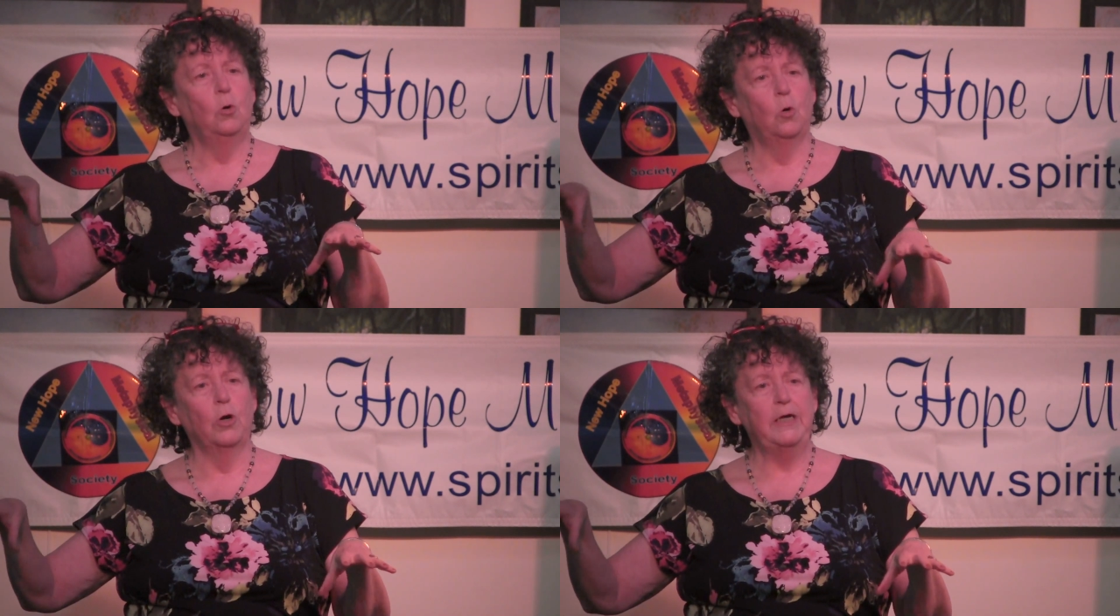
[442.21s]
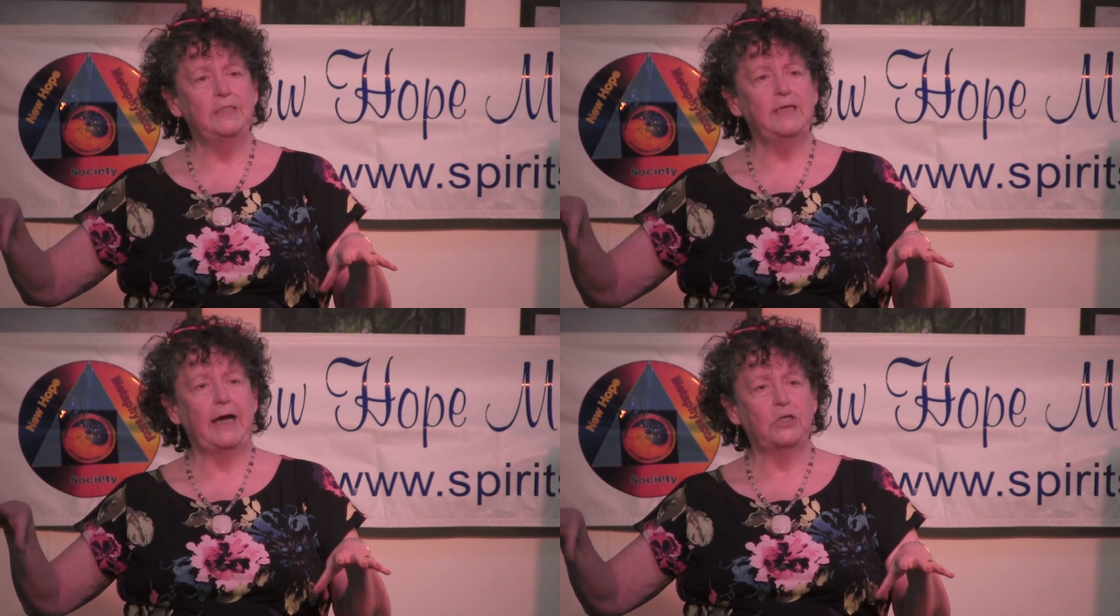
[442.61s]
or
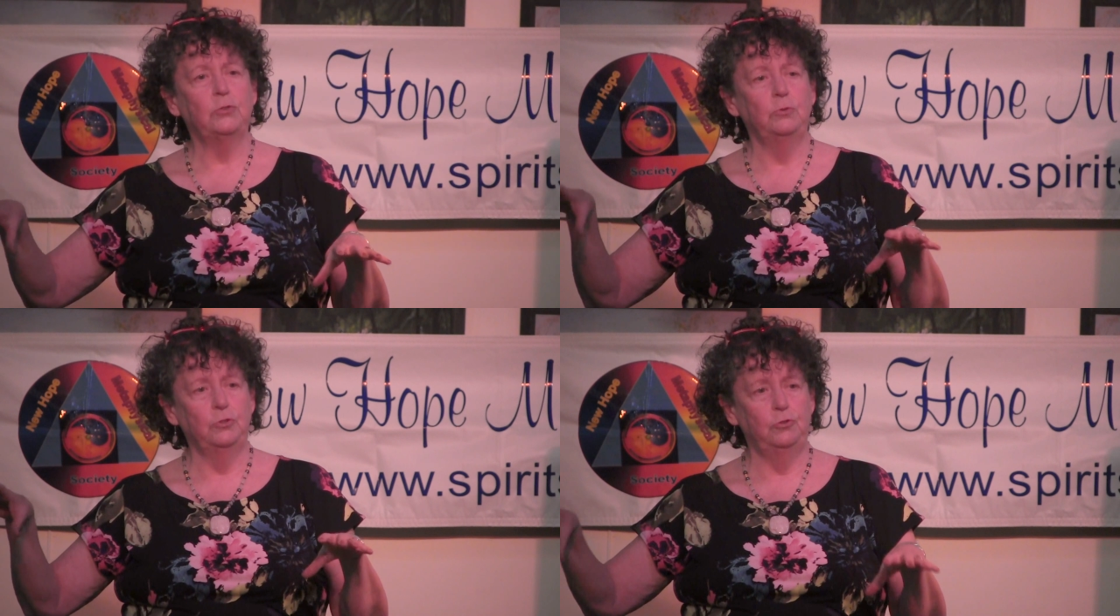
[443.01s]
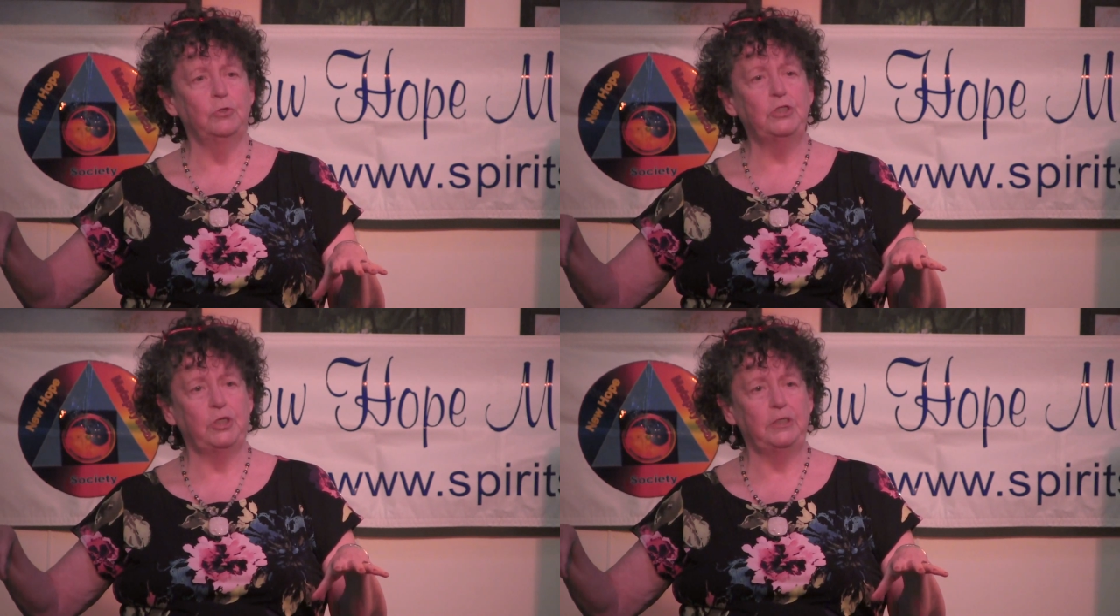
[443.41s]
it's actual
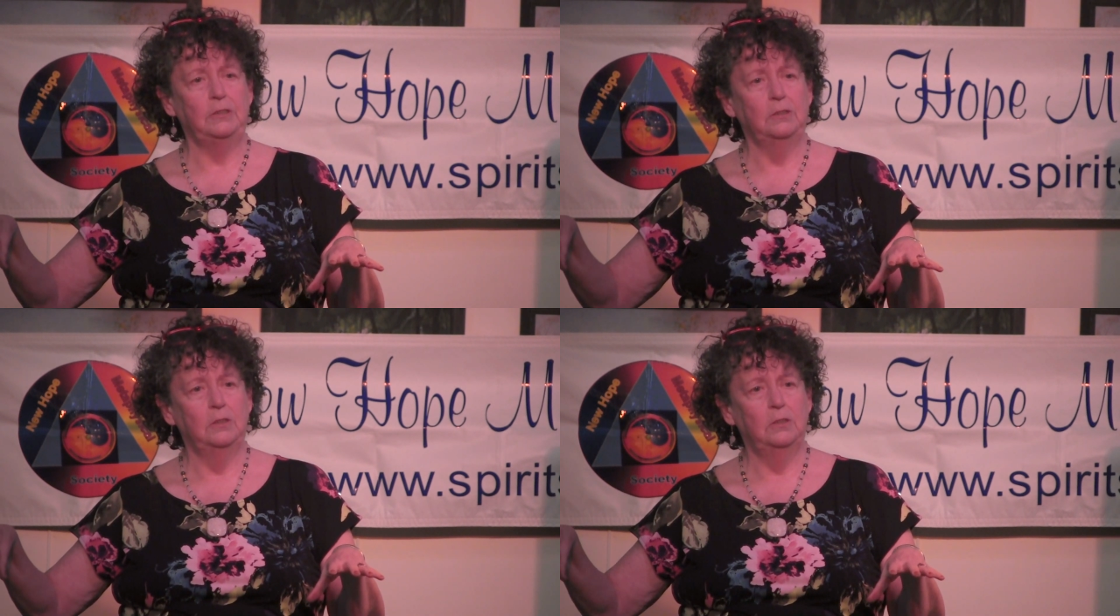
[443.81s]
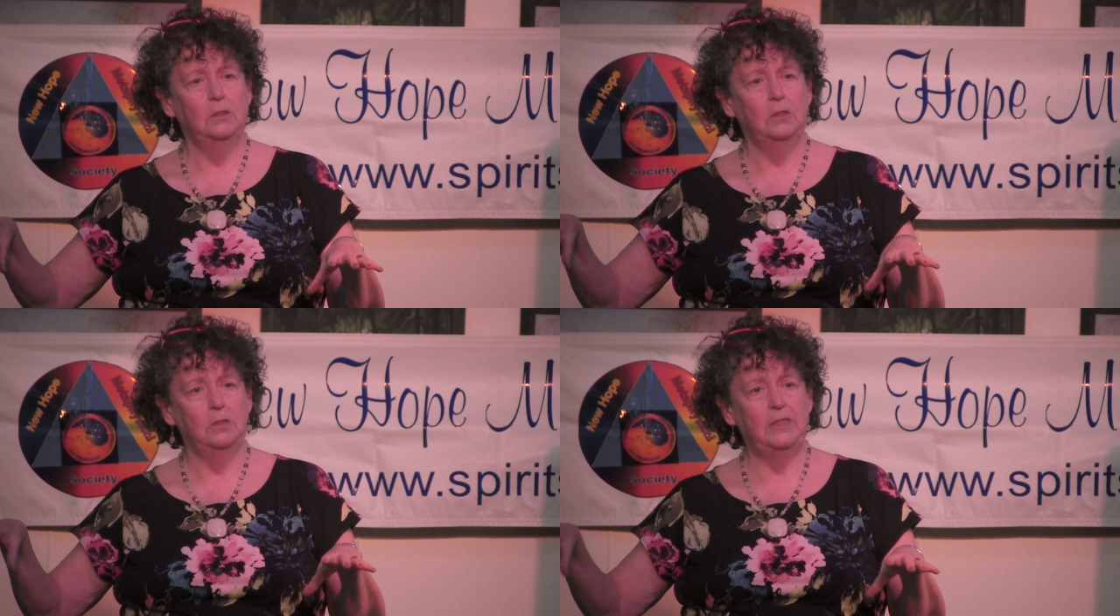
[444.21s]
nutrition
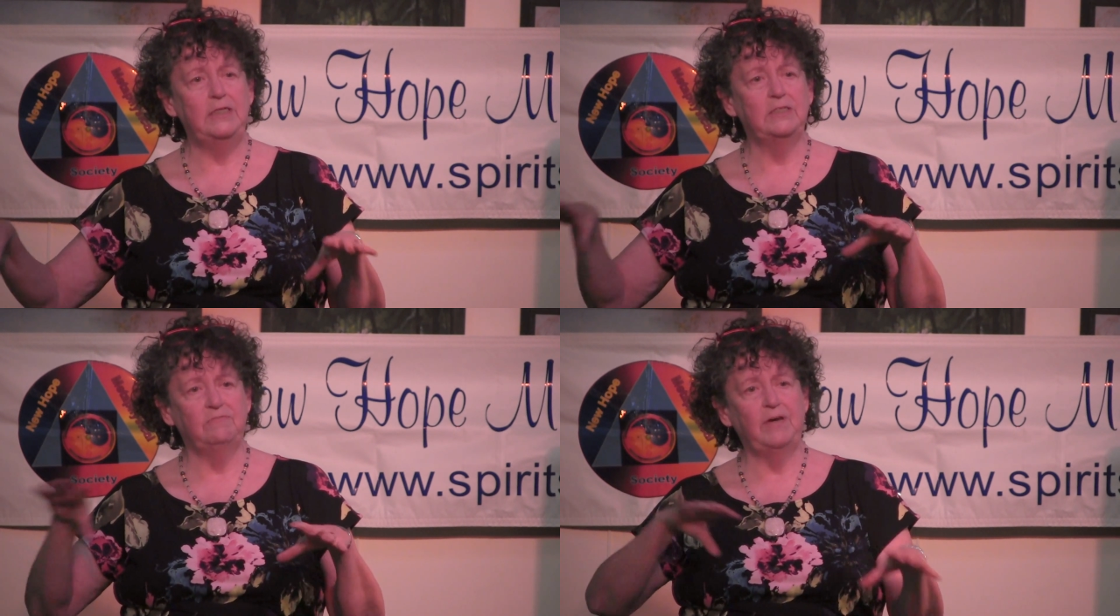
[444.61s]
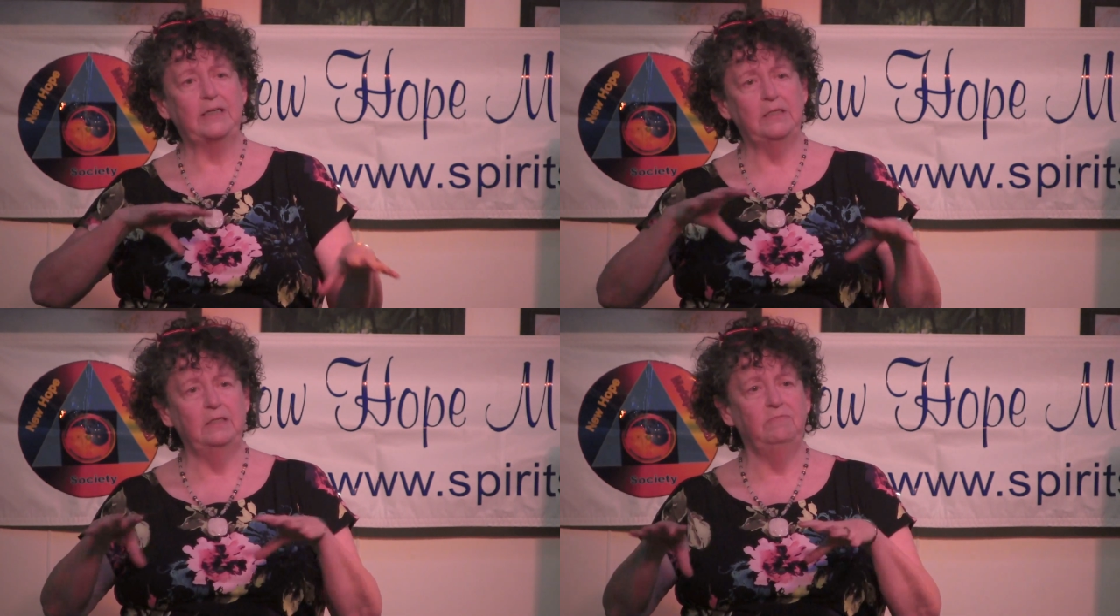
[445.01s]
that is
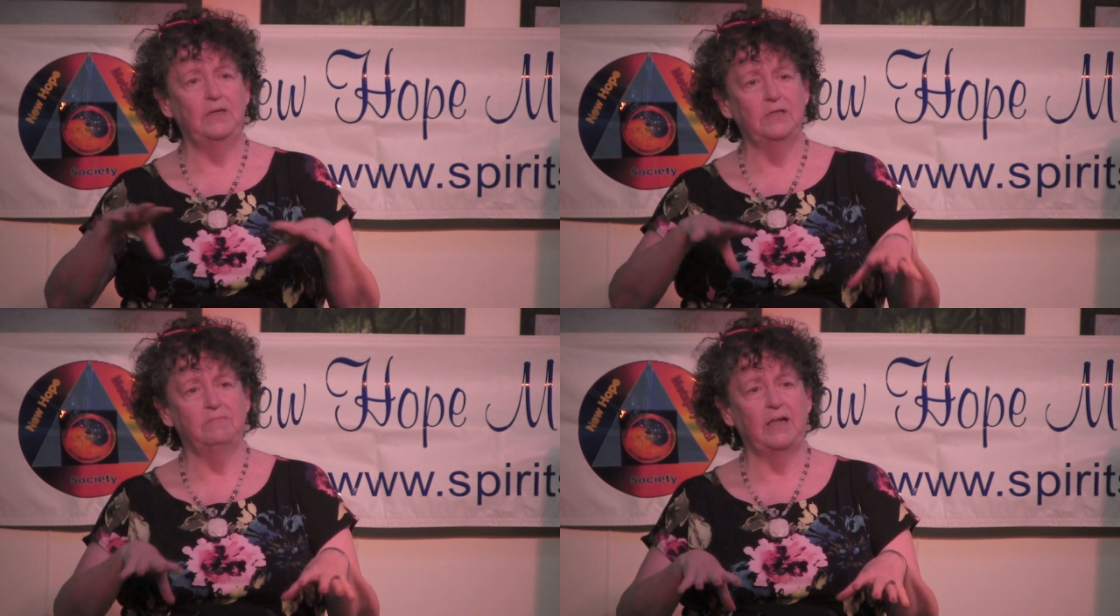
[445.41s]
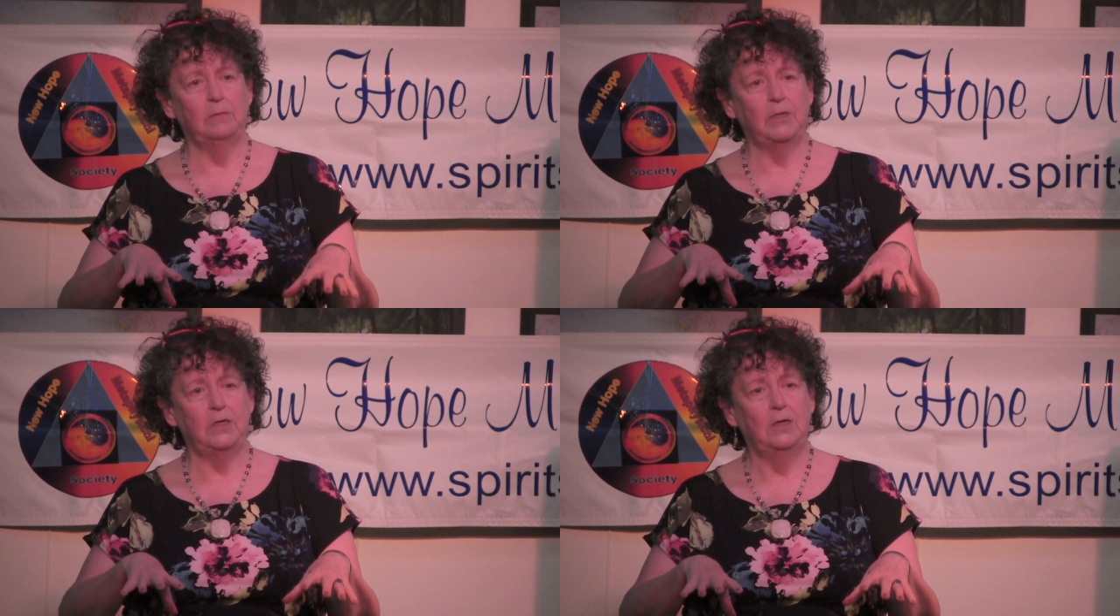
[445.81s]
affecting the fetal
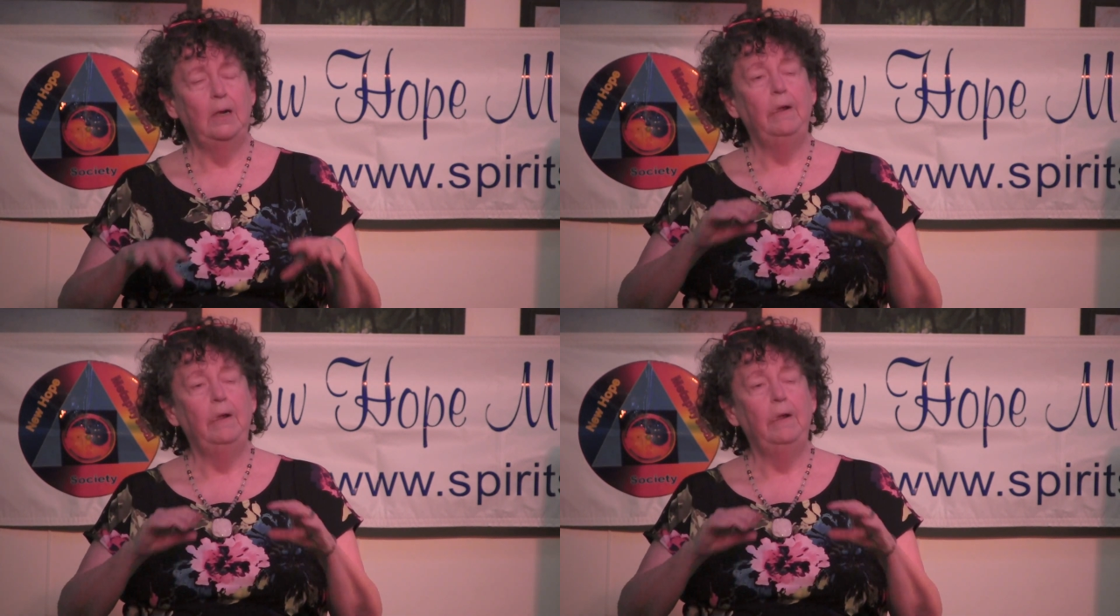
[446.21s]
development.